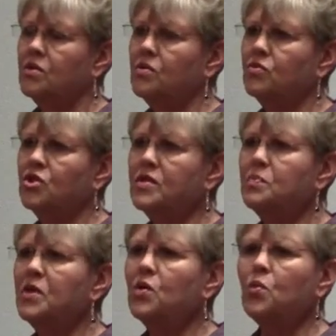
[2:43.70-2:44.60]
So
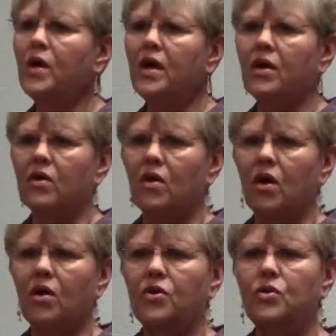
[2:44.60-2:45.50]
just be aware,
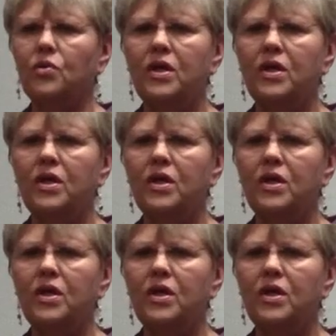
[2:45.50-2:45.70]
are you